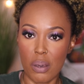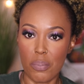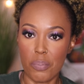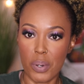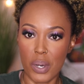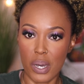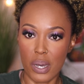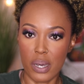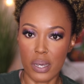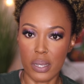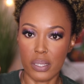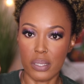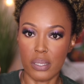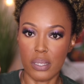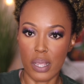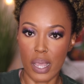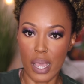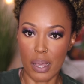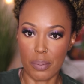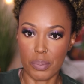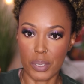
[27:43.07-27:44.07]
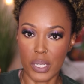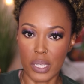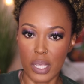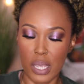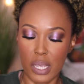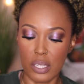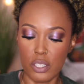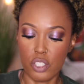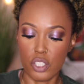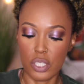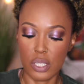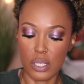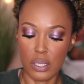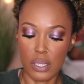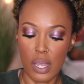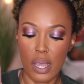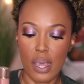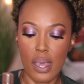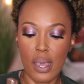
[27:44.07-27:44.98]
upon application.